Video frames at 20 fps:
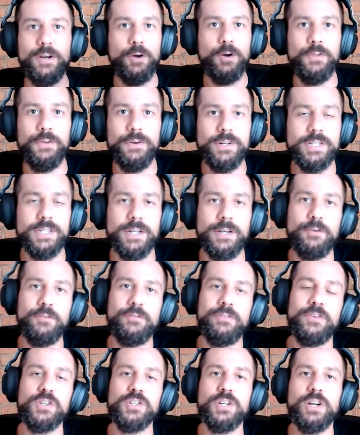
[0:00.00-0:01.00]
there's a new
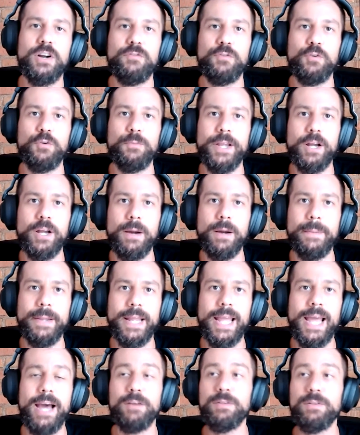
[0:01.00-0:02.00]
version of Ruby
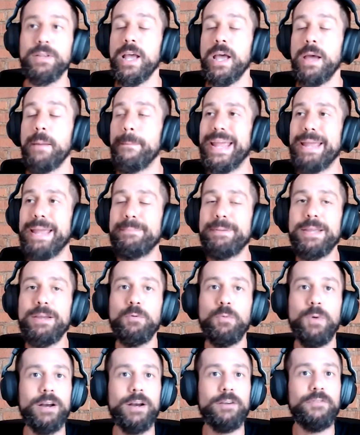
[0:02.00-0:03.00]
coming out. Maybe
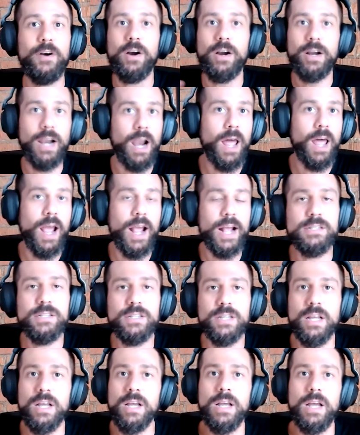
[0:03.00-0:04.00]
one of our
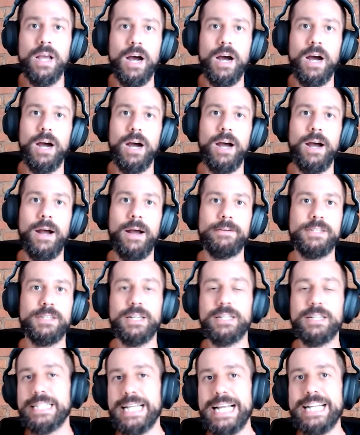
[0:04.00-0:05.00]
clients
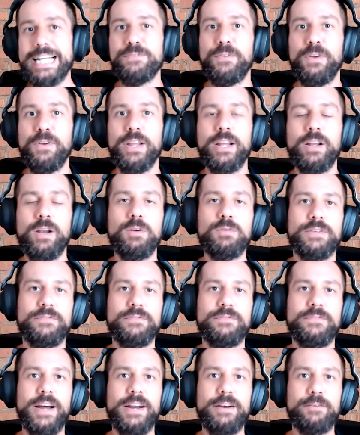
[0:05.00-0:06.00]
successfully close a
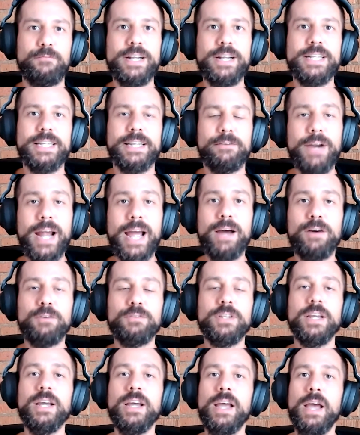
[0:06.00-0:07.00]
fundraising
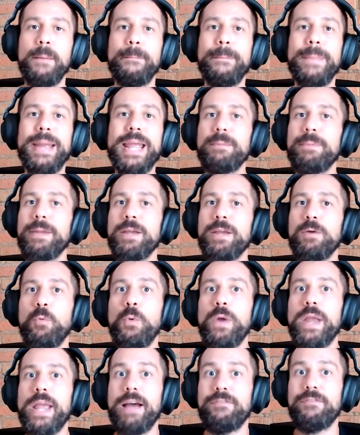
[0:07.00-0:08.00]
round. Maybe
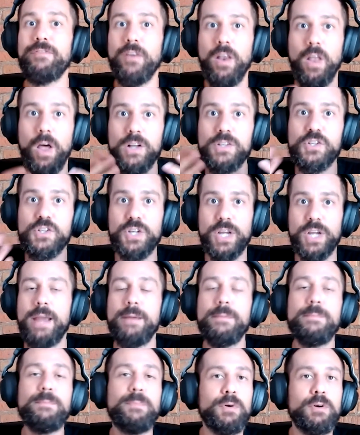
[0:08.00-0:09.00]
we have launched
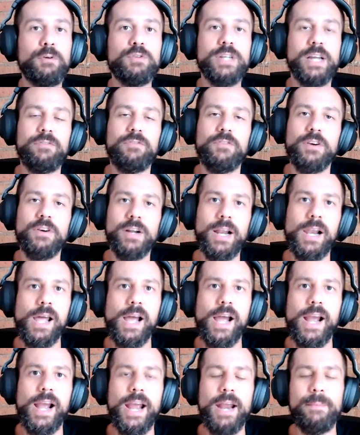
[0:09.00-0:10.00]
a project for a
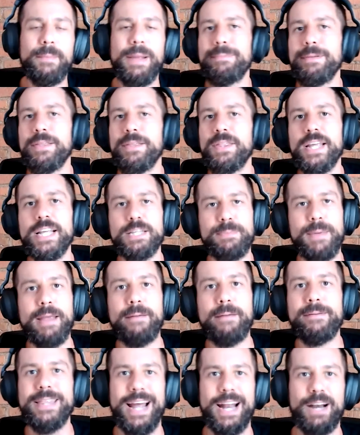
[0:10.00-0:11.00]
client, maybe this,
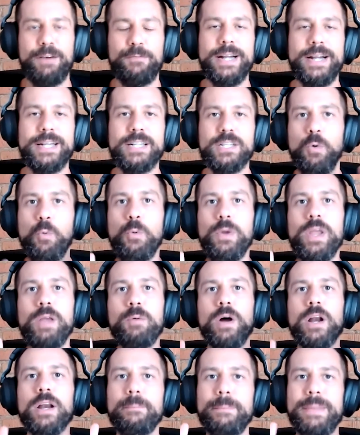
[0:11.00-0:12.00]
maybe that, right? So we
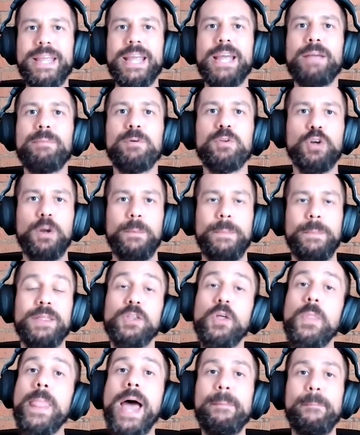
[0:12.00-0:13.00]
want to be able to
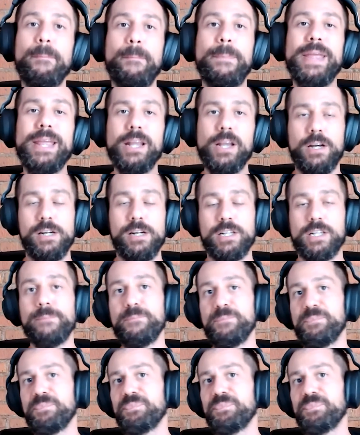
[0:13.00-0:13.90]
comment on that because